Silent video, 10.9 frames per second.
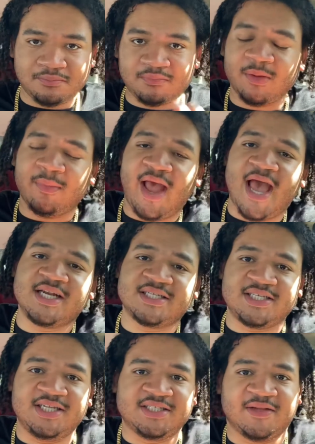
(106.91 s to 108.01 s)
behind the
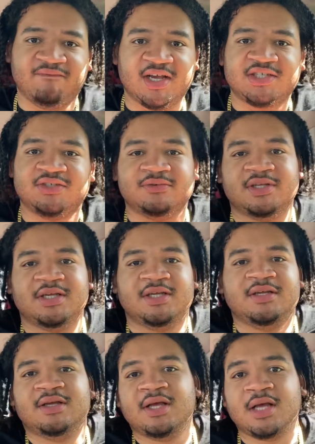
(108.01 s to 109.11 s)
scenes confessional
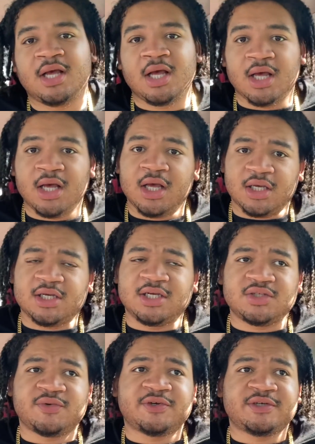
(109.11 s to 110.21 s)
thing. It's
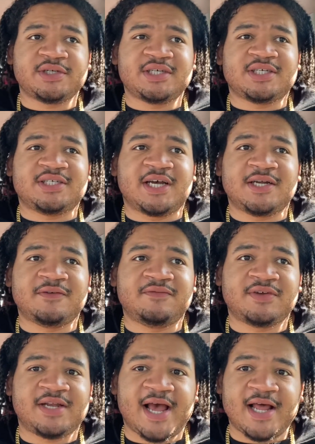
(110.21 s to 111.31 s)
real good. Now the
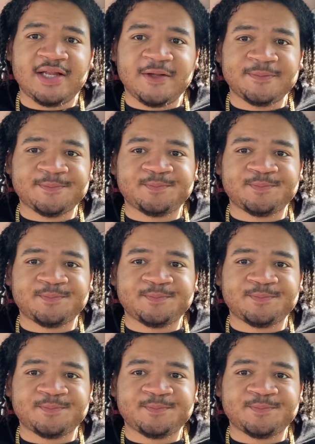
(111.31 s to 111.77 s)
finale,